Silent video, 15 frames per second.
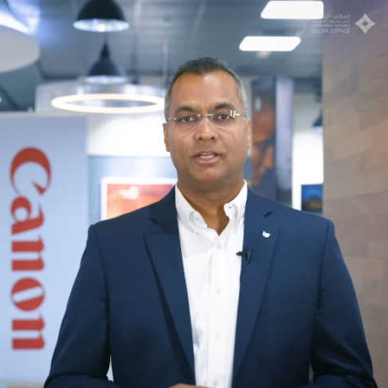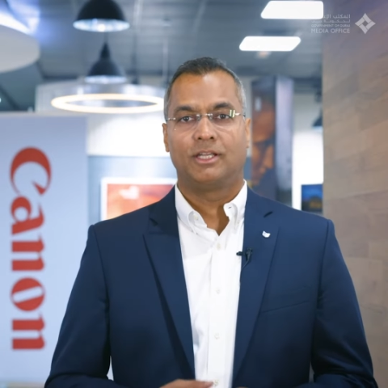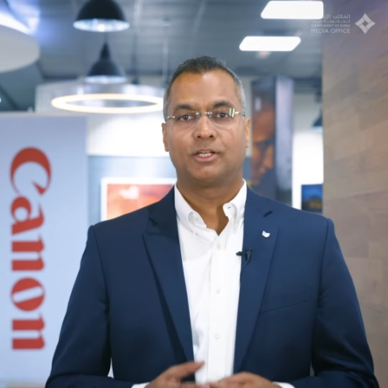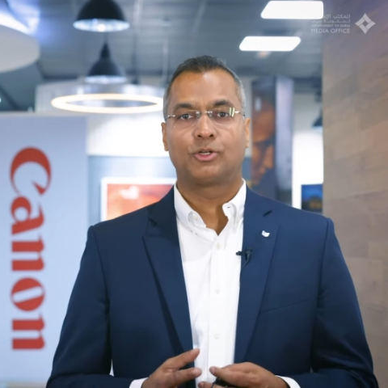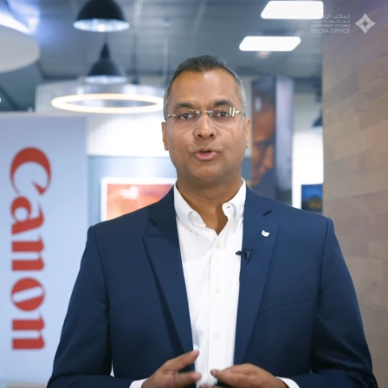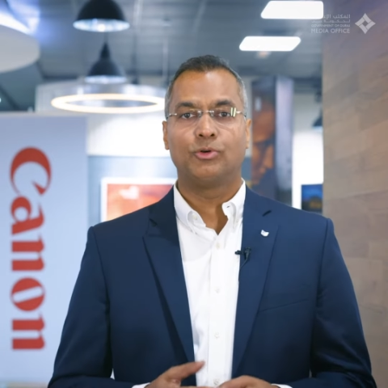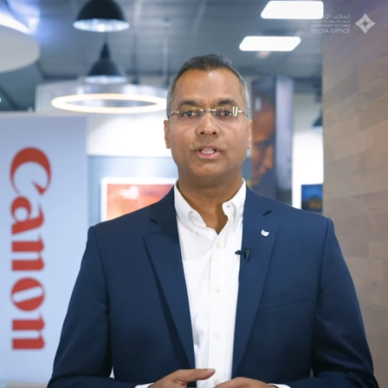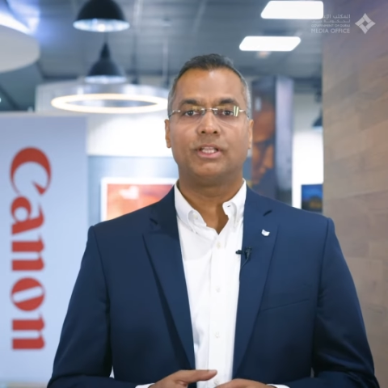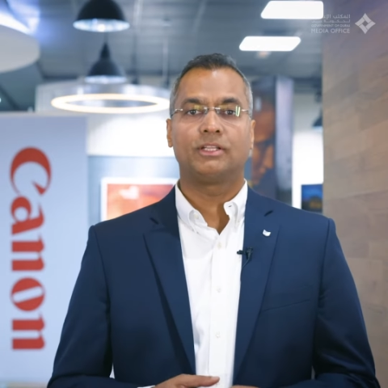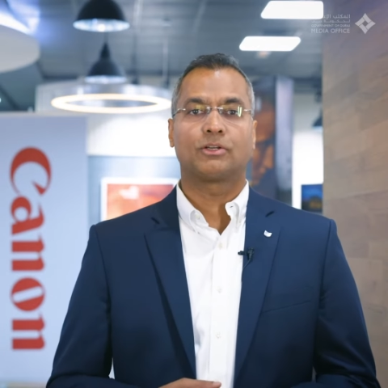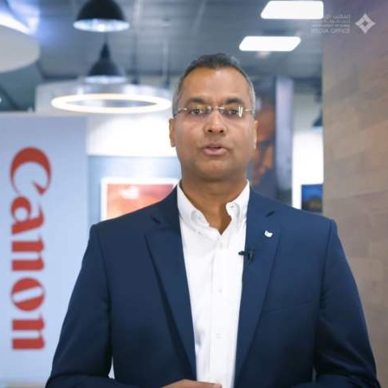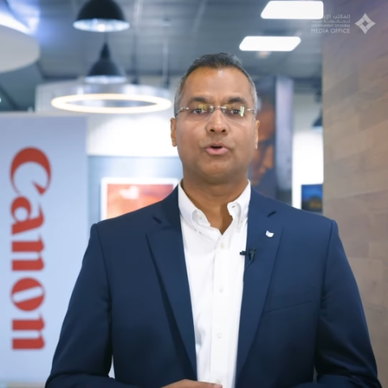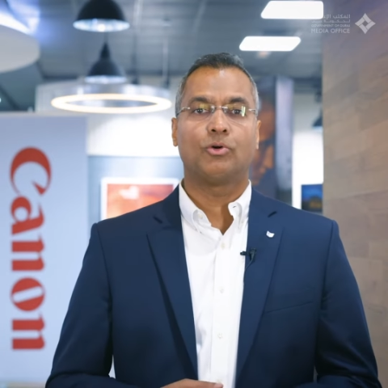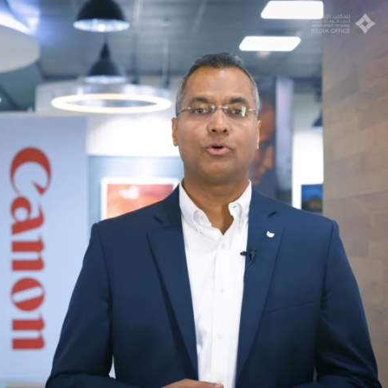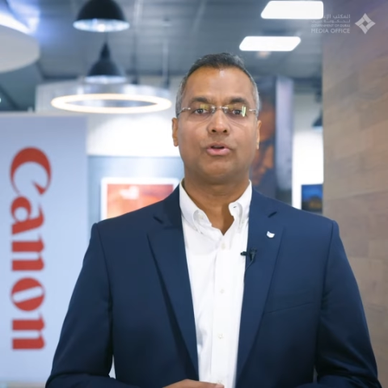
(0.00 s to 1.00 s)
including the
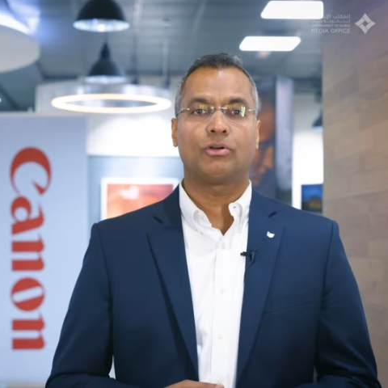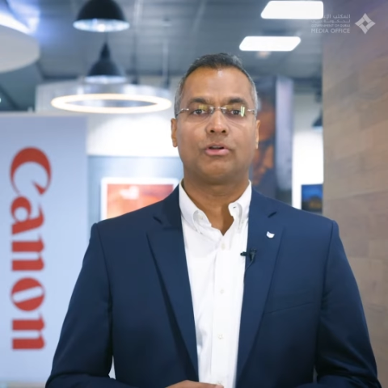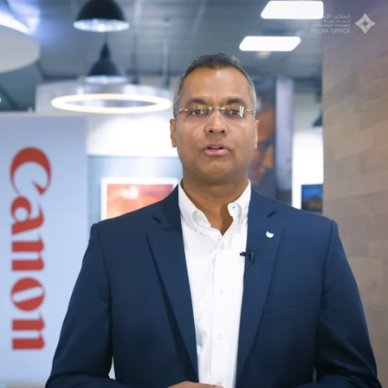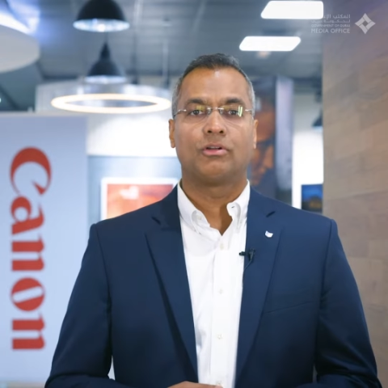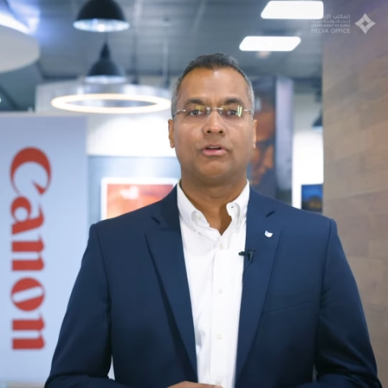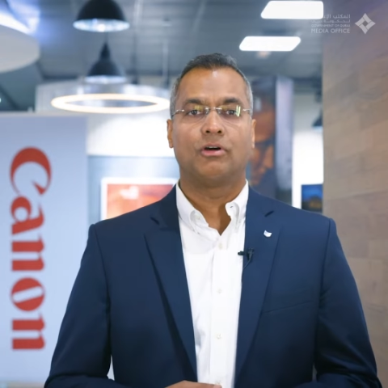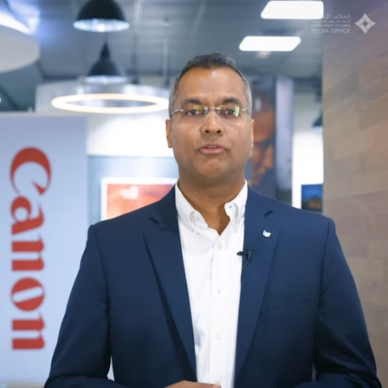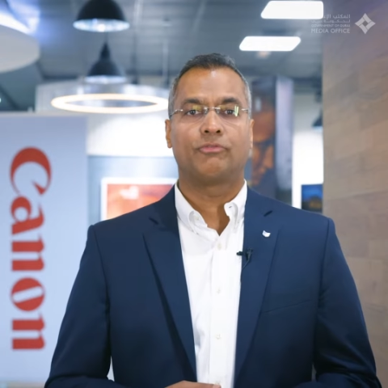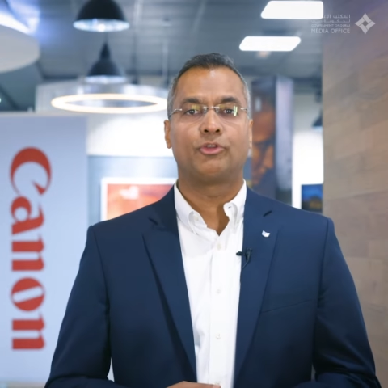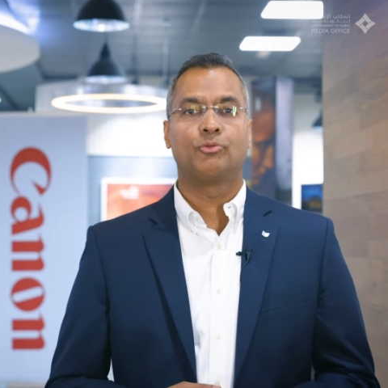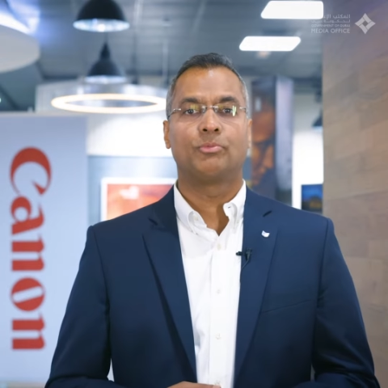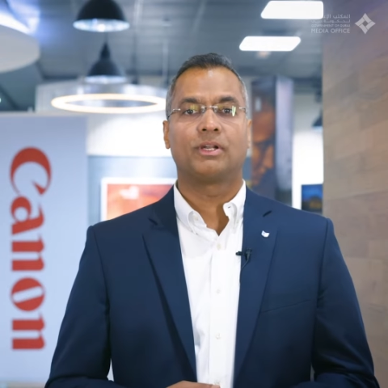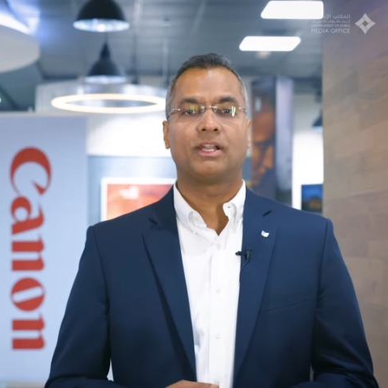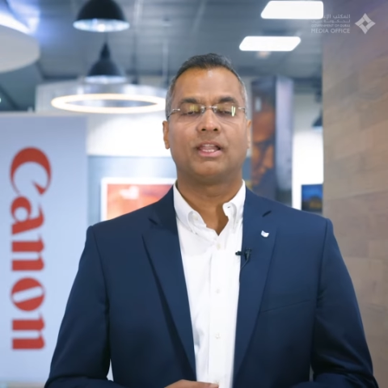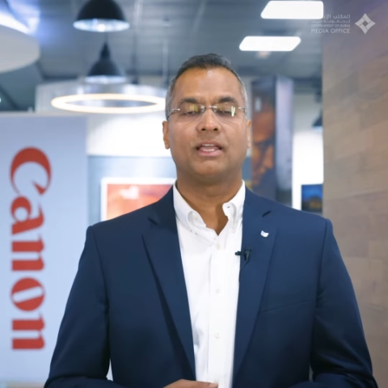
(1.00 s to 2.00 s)
core of
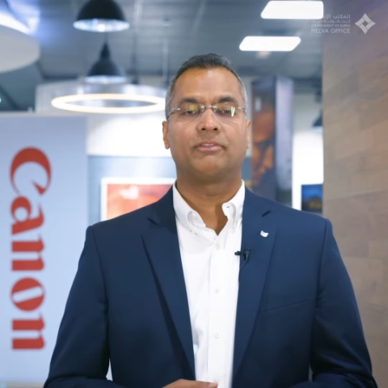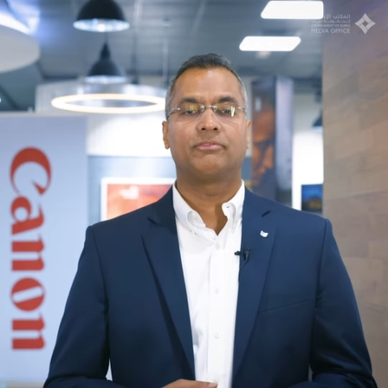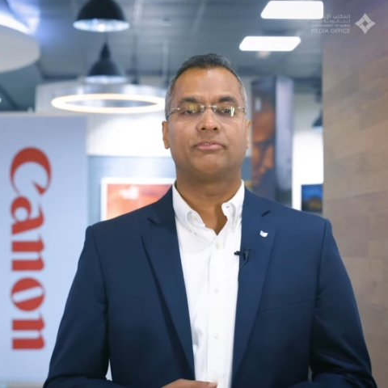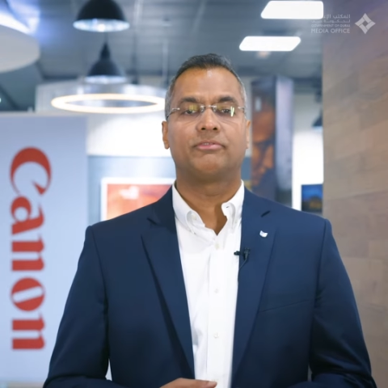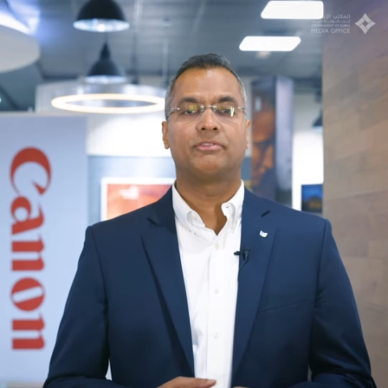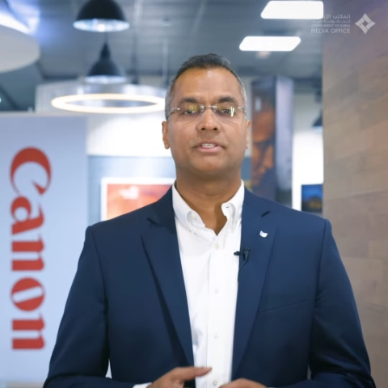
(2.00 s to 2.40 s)
human life,